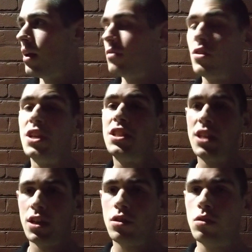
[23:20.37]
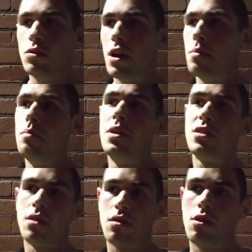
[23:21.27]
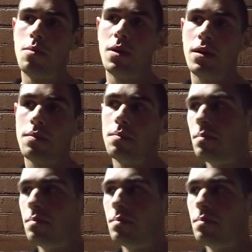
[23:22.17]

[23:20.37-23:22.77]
was very cynical and misanthropic.